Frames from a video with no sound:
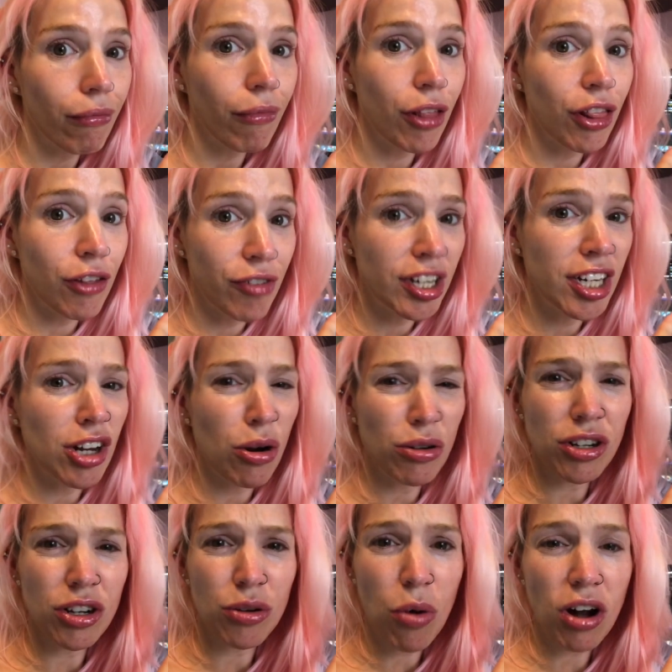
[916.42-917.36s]
the video
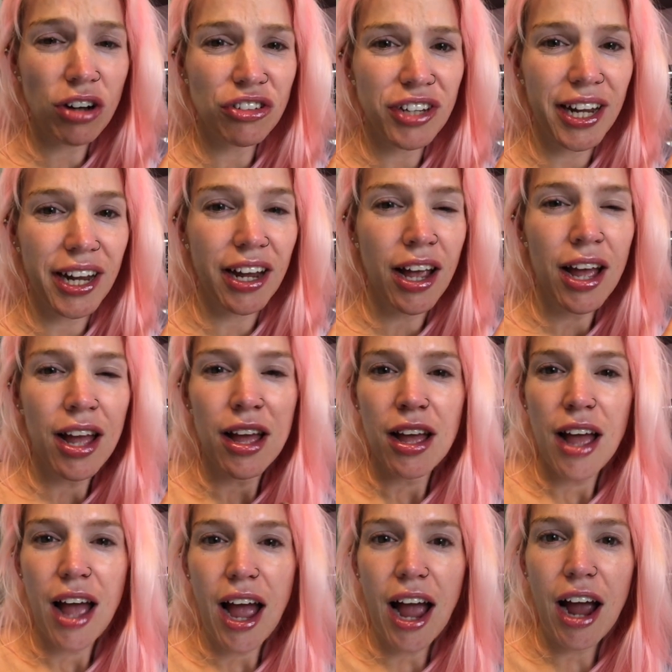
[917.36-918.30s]
you're watching.
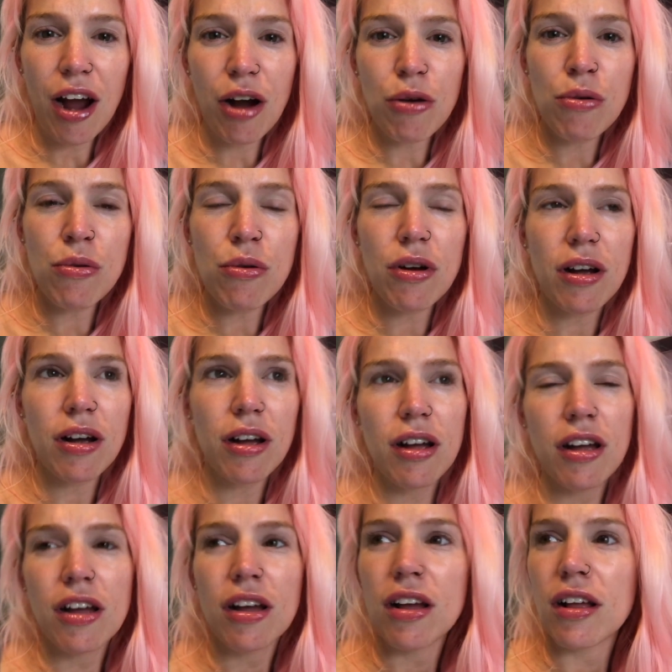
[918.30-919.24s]
How,
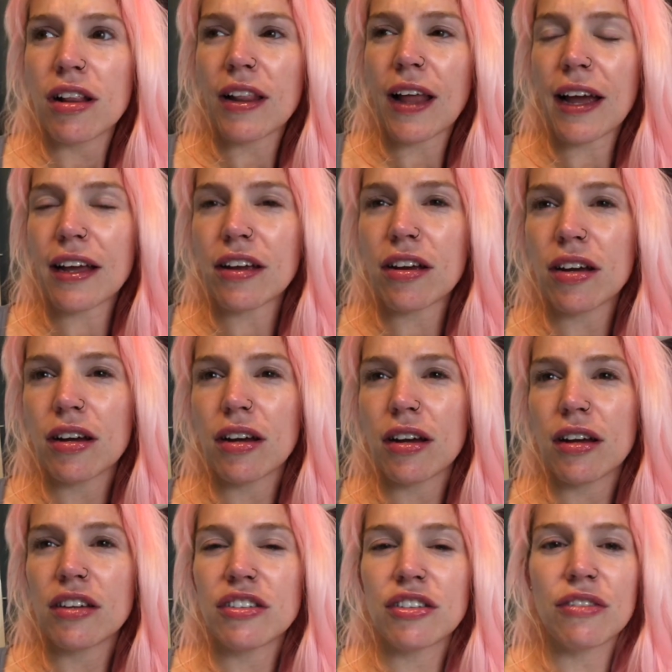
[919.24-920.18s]
like,
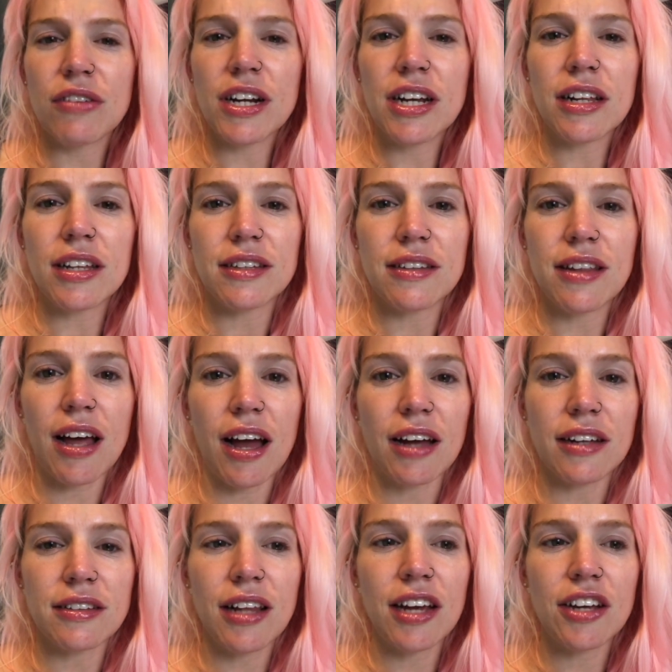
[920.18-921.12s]
surreal is
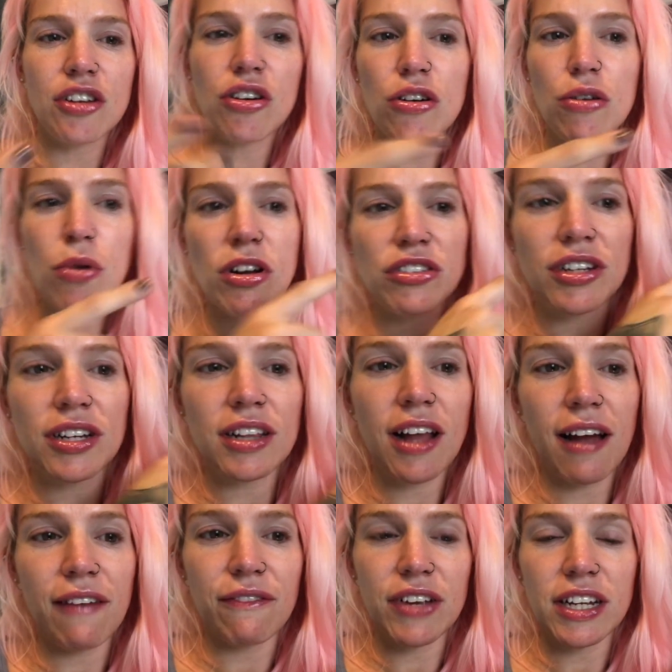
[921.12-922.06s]
that? Like, you're watching
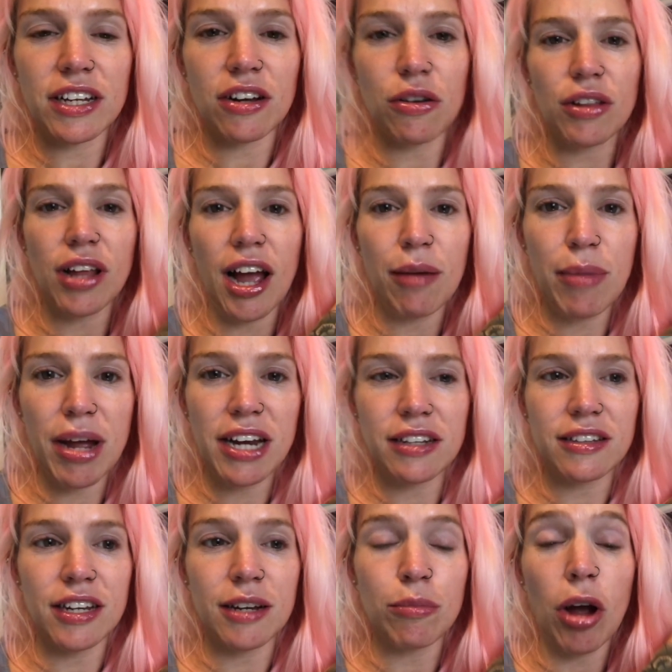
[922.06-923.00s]
that video that I'm
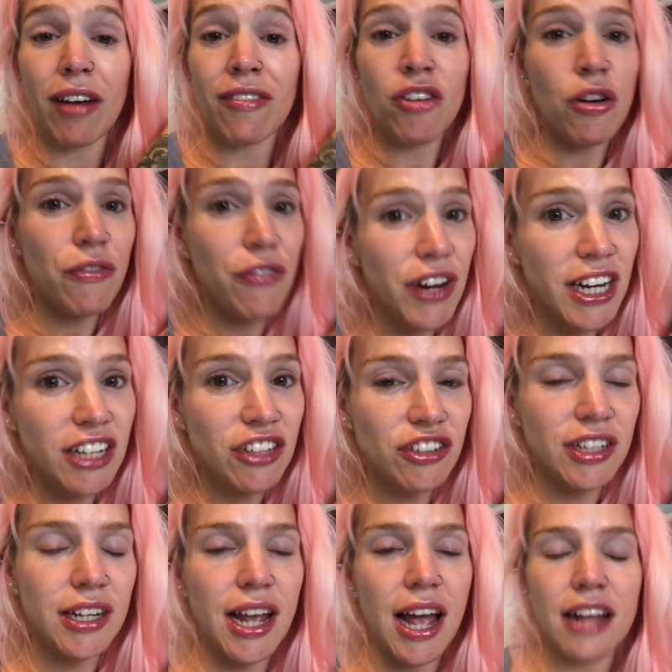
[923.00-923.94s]
editing, but I've not
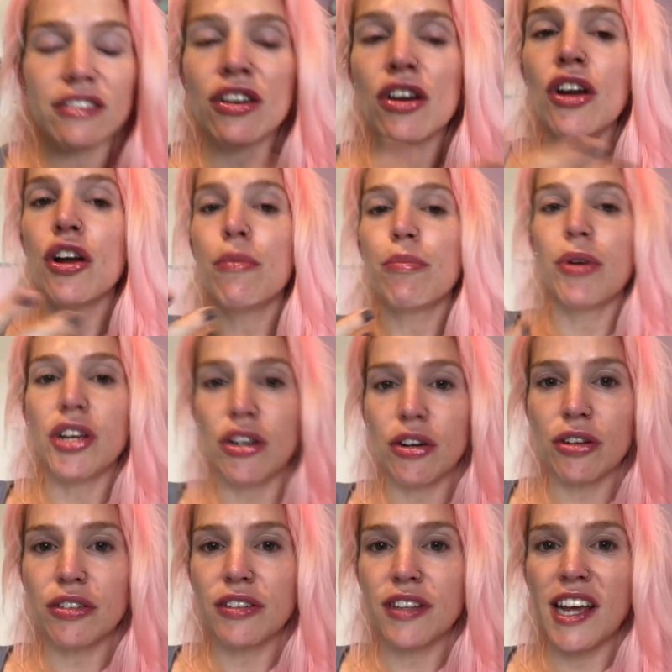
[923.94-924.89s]
finished it yet, but
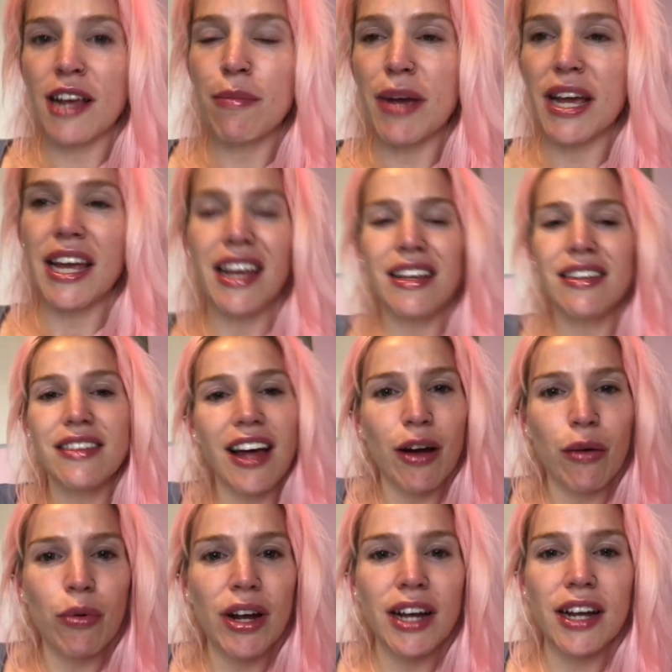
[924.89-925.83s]
you're seeing me. Is
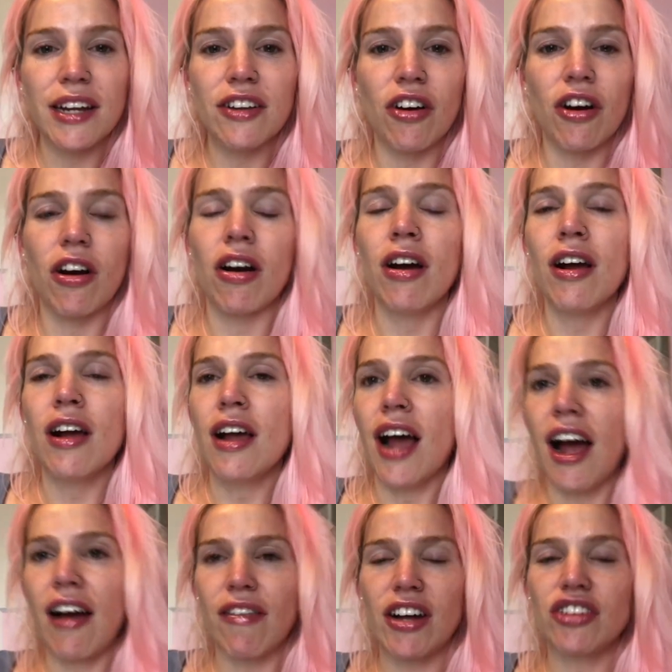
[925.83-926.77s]
that weird, or
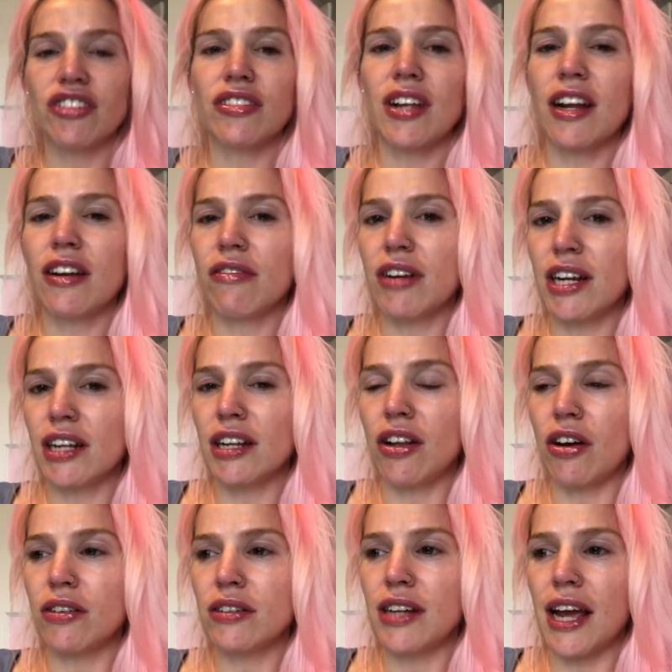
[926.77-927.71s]
have I just had a really
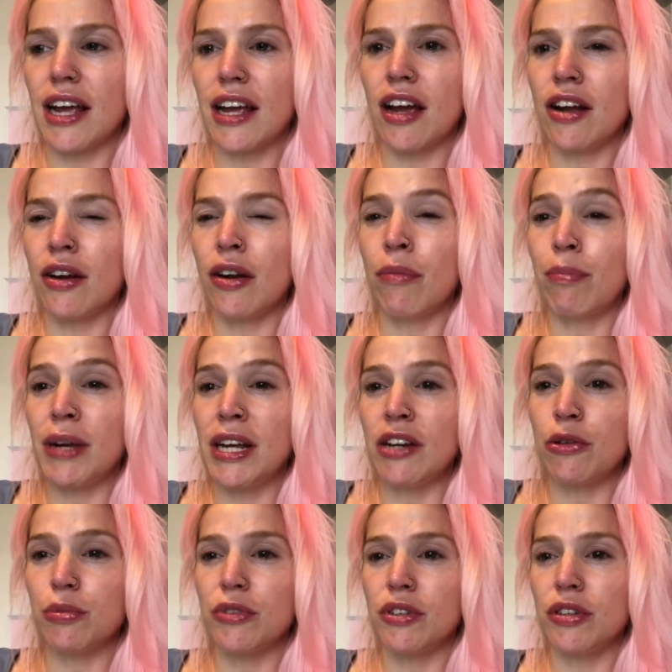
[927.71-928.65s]
long day and
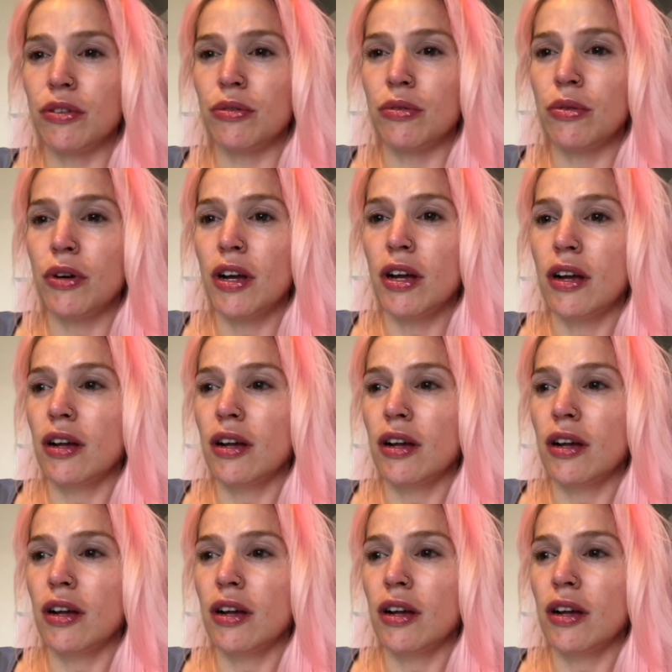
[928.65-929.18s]
been up too